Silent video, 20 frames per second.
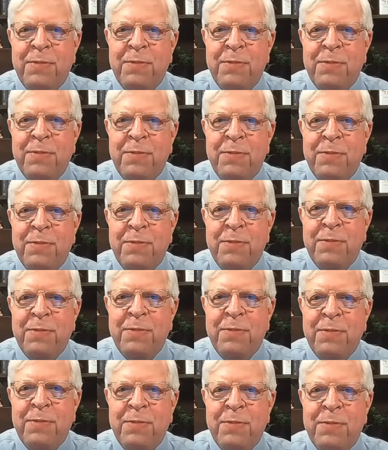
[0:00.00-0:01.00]

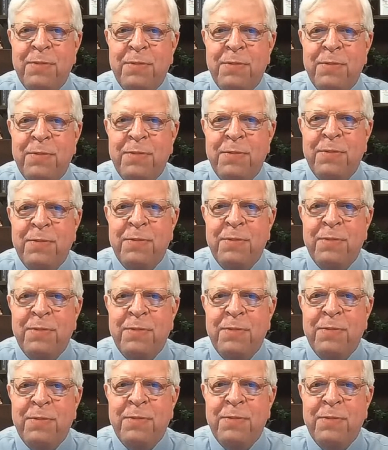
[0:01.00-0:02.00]

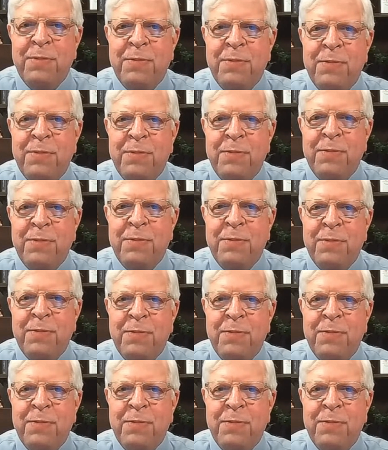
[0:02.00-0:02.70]
No words are spoken by the person on screen.